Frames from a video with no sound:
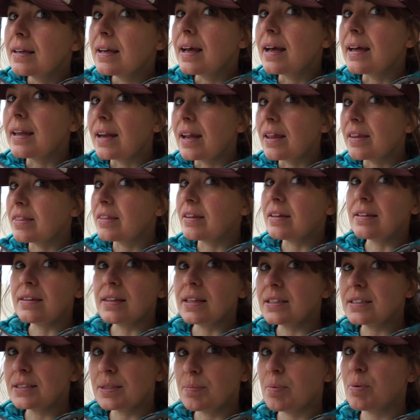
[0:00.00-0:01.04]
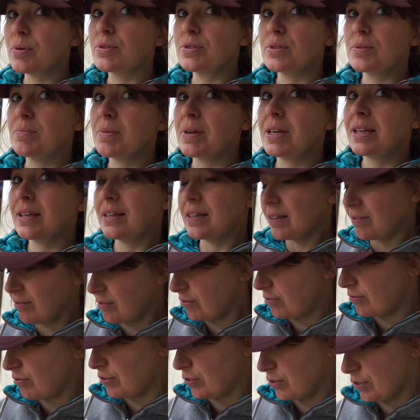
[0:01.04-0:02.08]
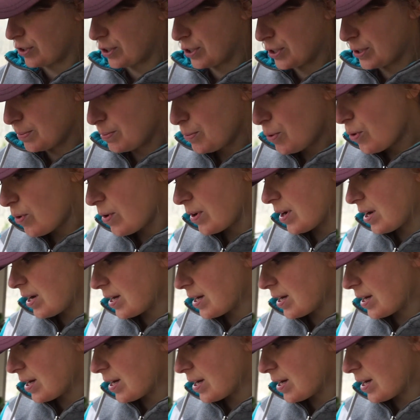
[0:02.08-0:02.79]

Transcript: And I think that's supposed to make it even flourish some more.